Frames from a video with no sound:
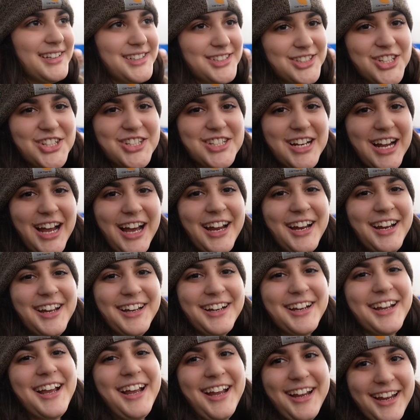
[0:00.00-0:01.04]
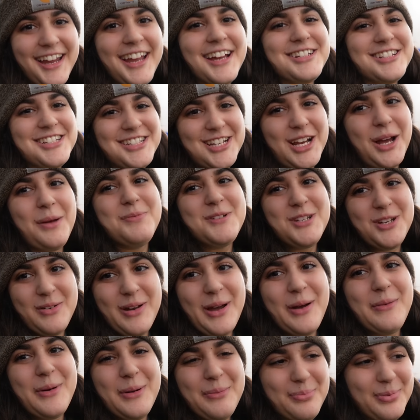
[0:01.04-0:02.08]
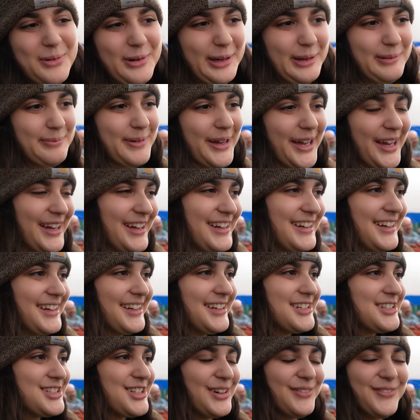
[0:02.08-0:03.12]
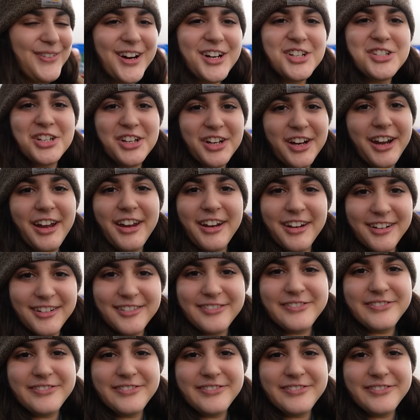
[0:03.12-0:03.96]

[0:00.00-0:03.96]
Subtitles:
it just kind of catches up to you at one point, but so far, so good.